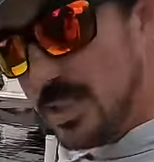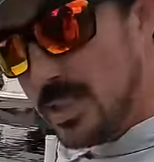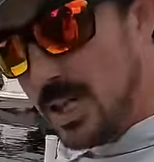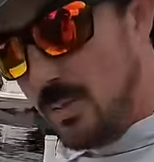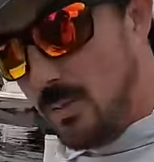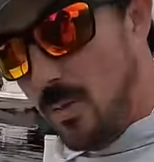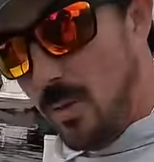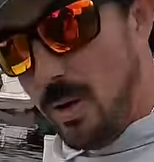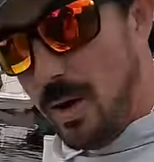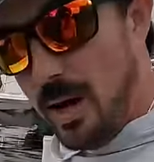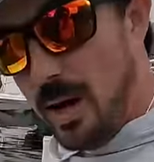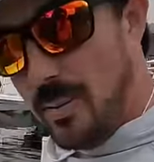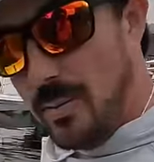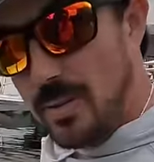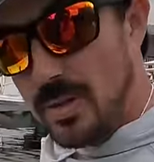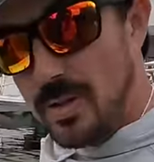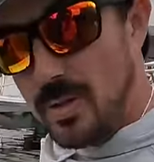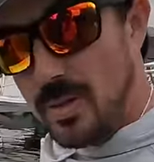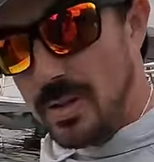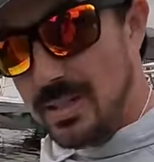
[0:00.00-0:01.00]
somewhere
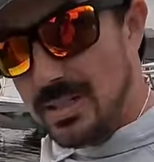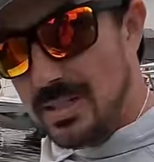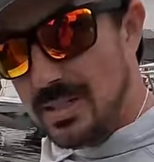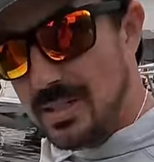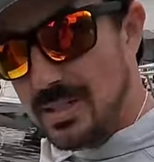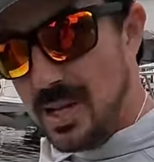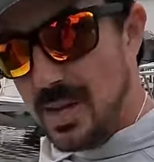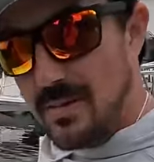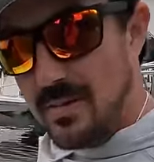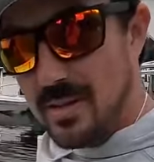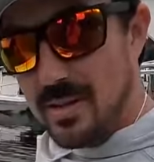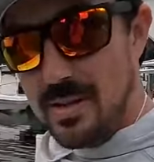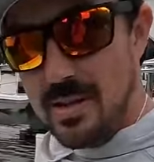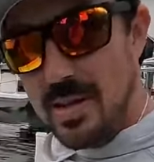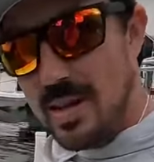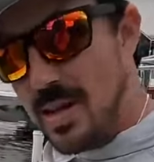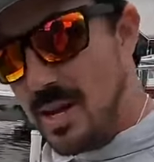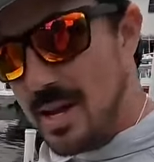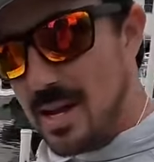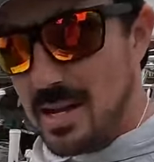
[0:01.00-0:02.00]
between seven
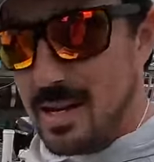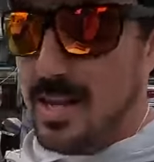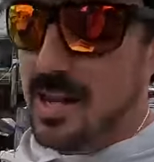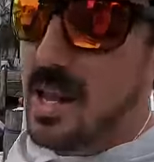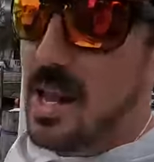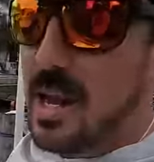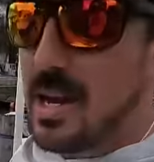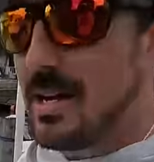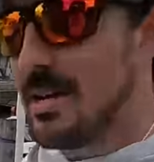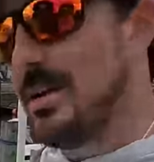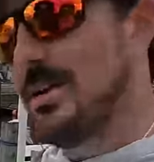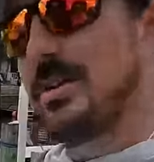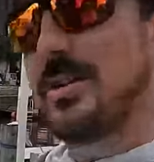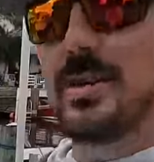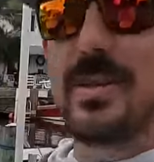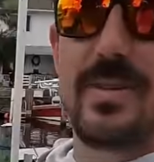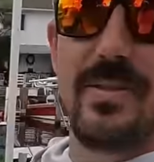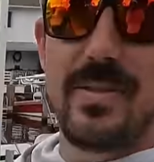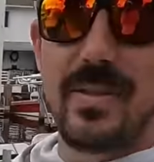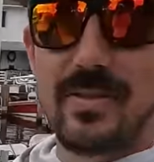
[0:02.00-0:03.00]
and
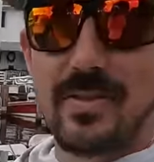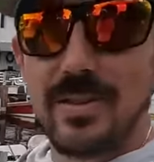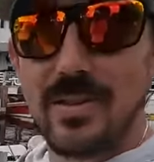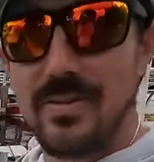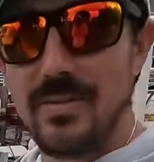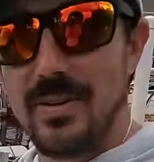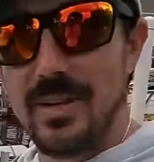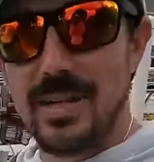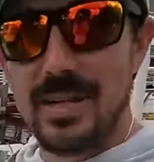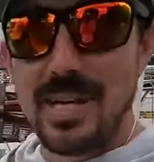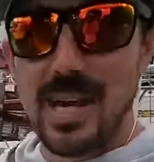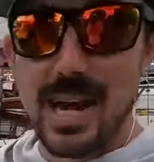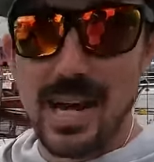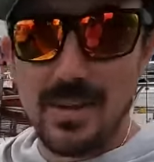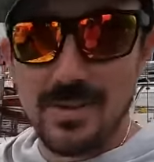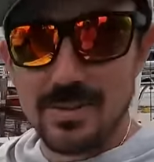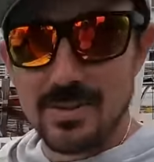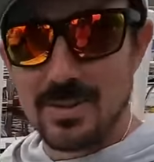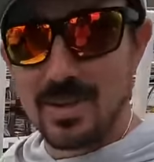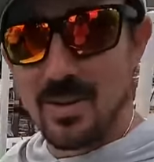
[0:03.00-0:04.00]
850 feet
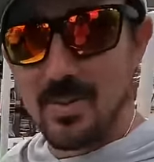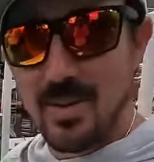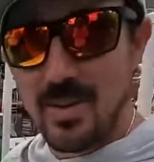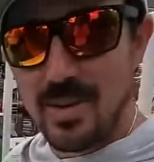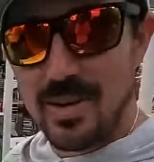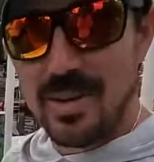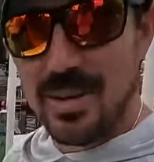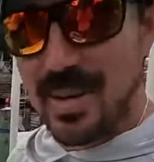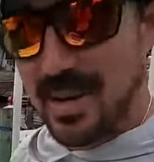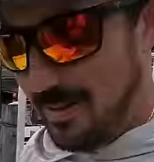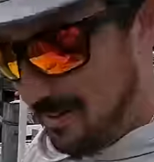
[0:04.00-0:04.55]
down, somewhere in